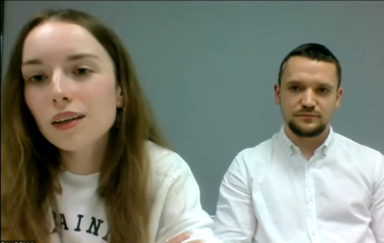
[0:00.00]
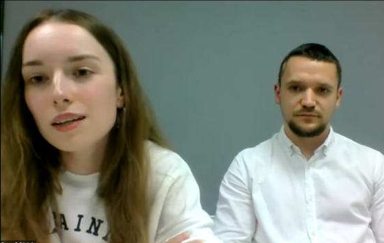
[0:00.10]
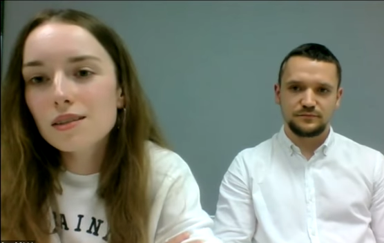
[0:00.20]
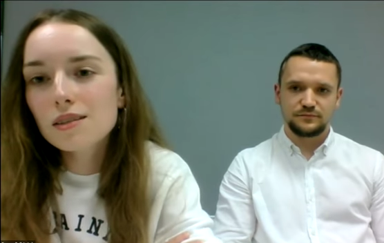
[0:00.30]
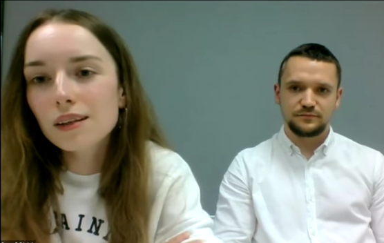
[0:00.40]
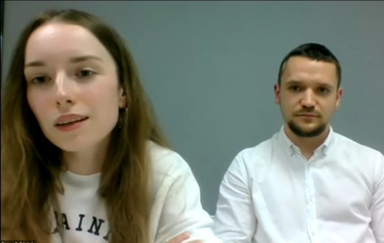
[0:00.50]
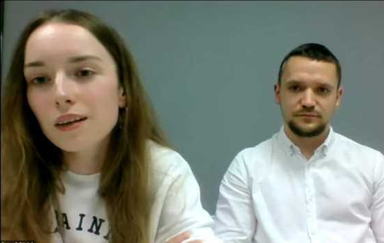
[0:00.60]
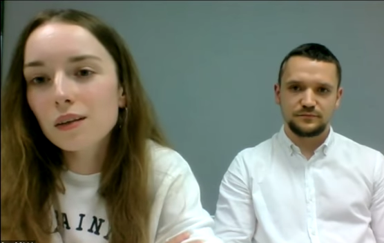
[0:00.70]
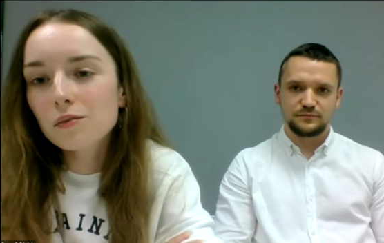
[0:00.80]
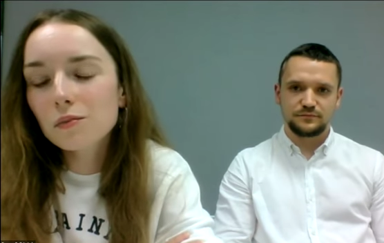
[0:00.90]
Speaker 1: That's
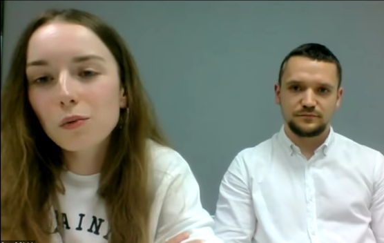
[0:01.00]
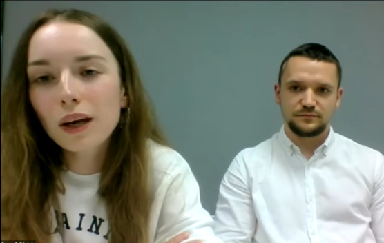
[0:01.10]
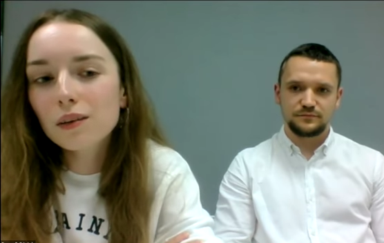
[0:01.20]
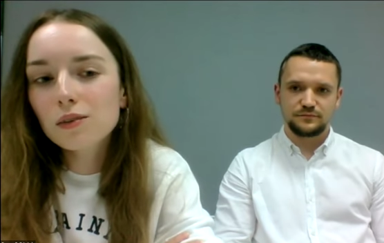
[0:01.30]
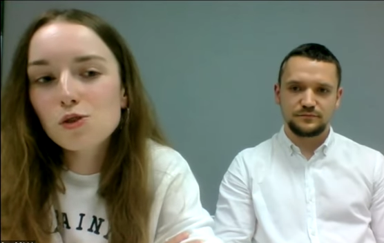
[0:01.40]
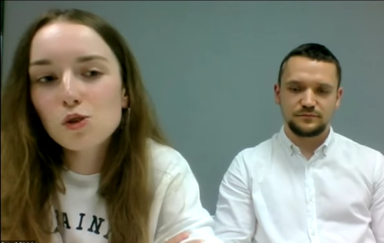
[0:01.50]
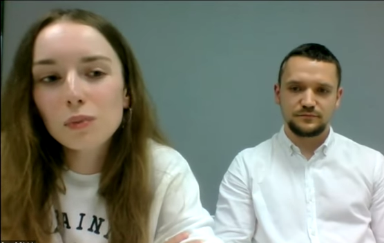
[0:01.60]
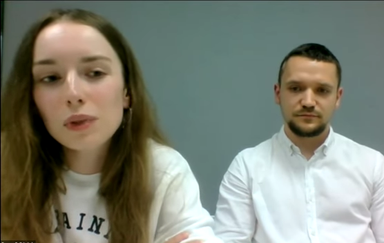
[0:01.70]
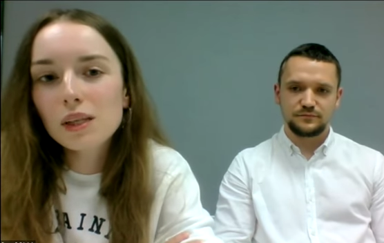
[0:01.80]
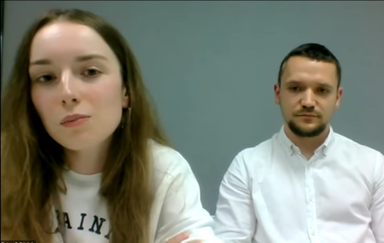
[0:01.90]
their way
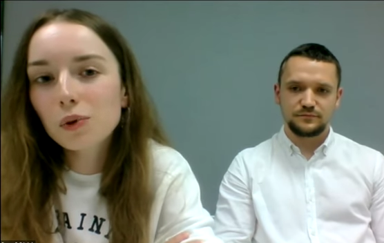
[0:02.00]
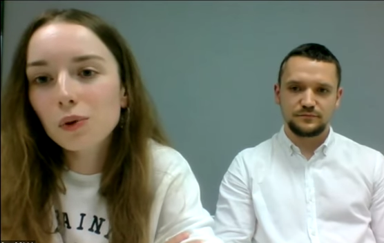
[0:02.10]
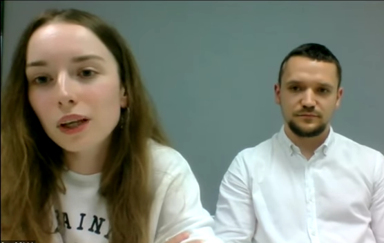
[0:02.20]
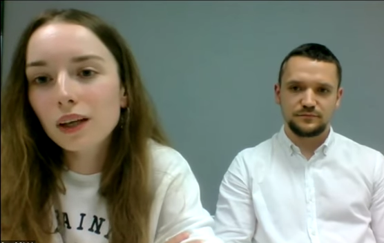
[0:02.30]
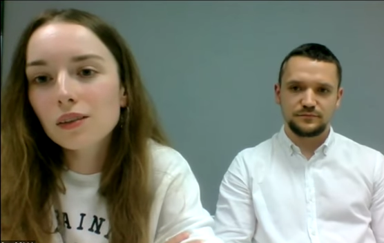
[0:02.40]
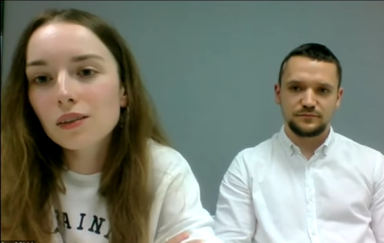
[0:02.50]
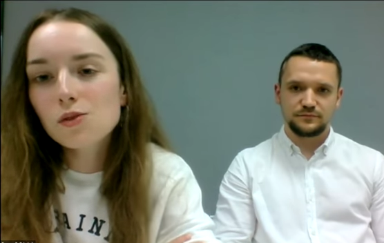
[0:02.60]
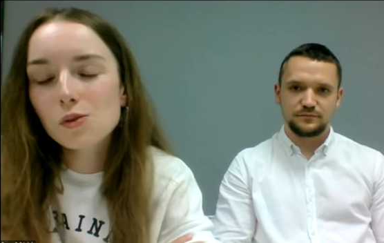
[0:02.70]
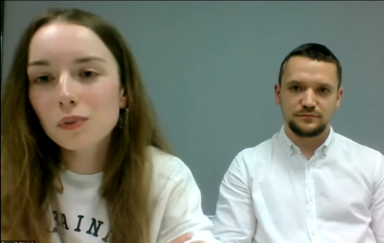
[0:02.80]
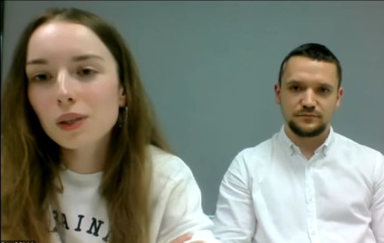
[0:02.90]
to manipulate,
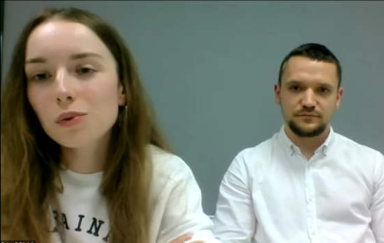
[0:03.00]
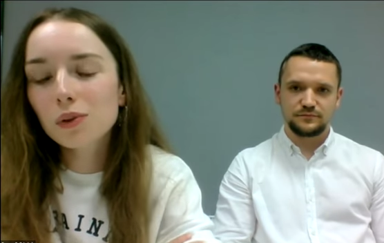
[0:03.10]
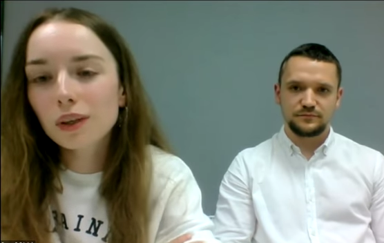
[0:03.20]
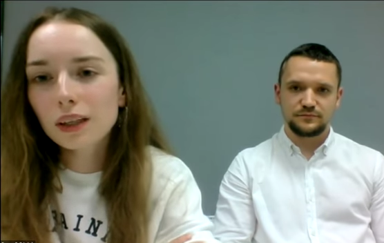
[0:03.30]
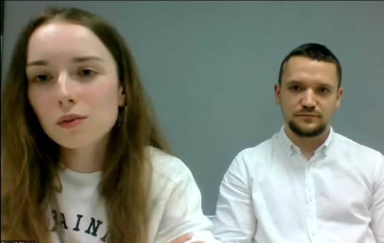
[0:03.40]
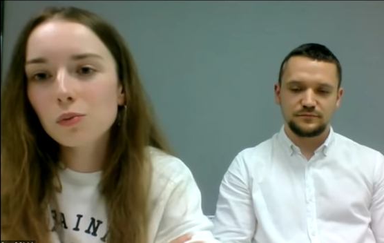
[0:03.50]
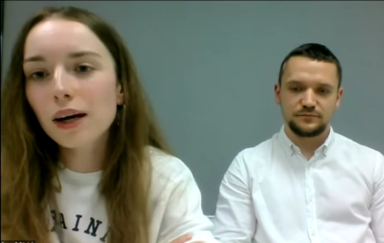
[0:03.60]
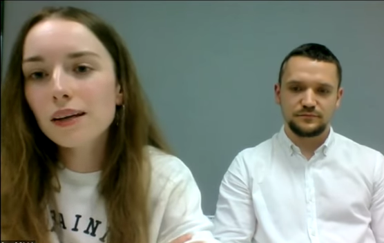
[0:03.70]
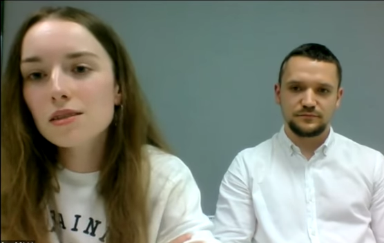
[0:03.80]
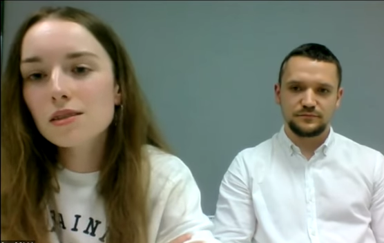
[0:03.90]
to manipulate
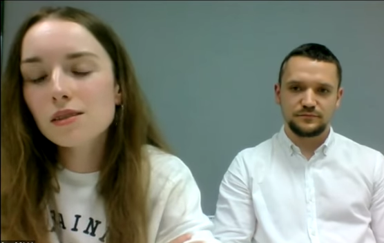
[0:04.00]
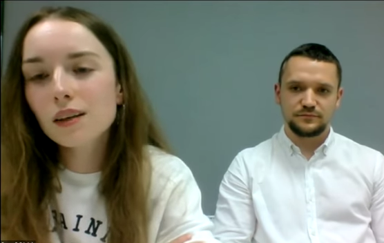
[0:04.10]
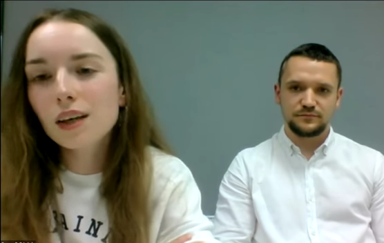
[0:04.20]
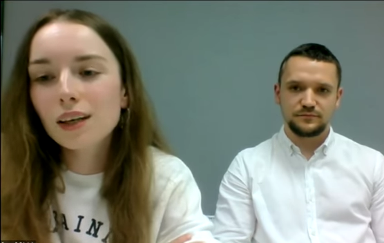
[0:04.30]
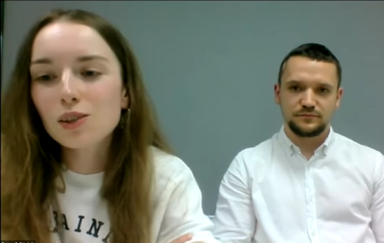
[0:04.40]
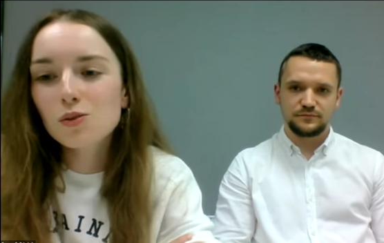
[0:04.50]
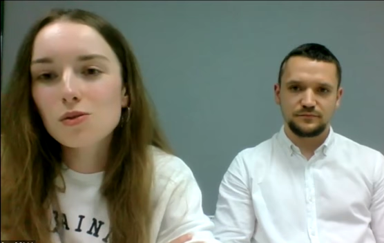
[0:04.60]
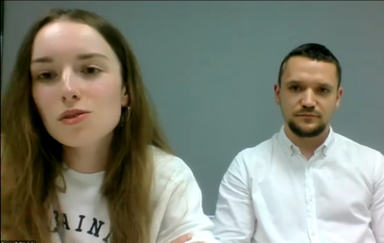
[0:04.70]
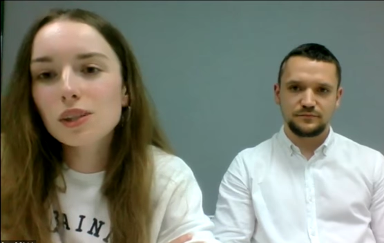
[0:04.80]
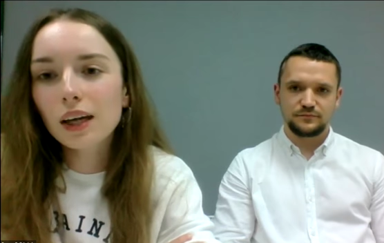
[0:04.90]
West, to
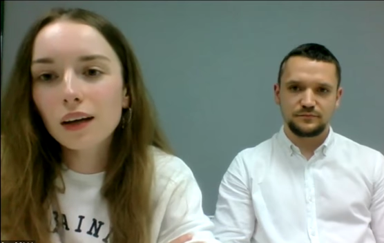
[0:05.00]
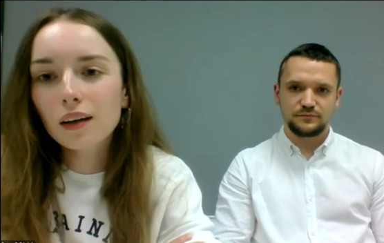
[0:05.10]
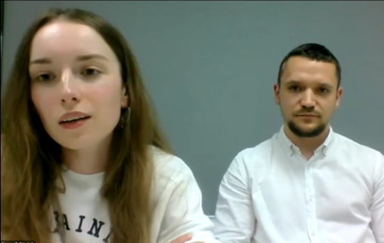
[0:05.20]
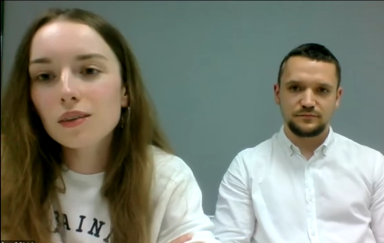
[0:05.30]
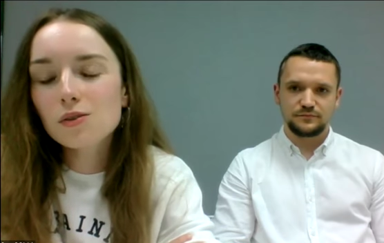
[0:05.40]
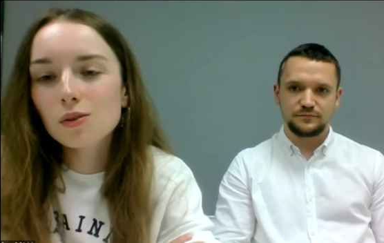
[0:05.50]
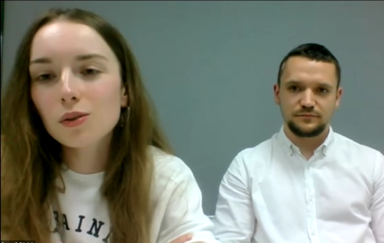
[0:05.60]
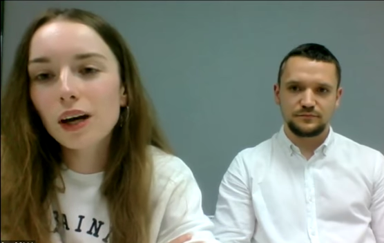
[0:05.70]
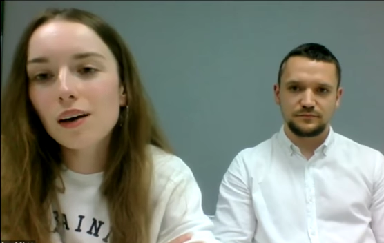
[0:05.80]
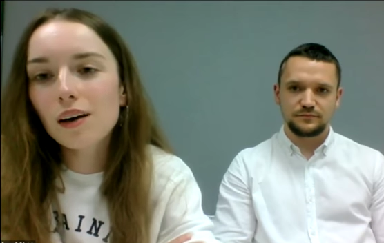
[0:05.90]
scare, to
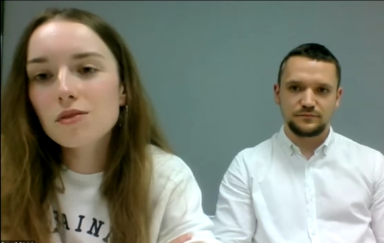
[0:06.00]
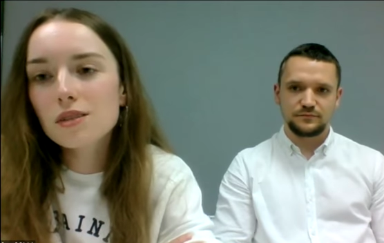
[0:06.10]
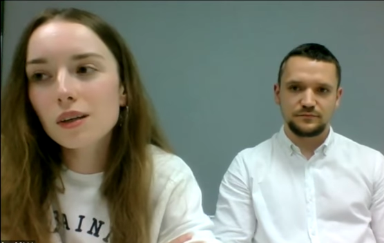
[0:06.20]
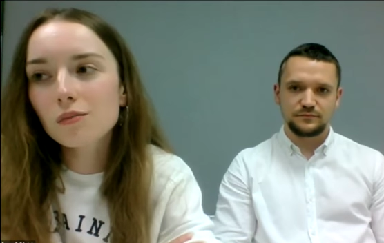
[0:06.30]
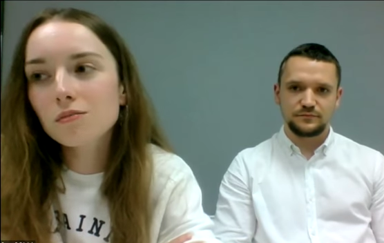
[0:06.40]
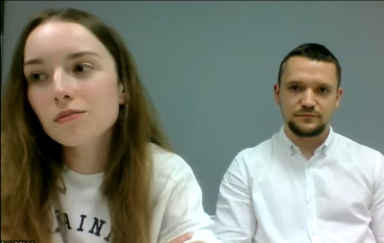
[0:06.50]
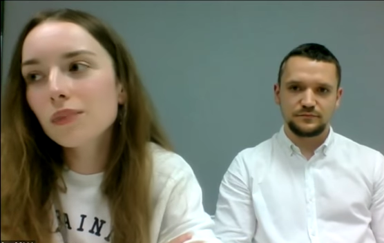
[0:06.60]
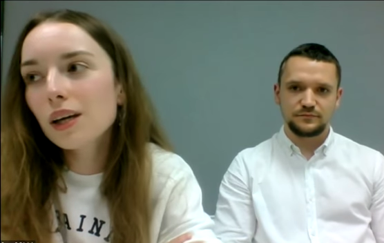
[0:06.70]
have some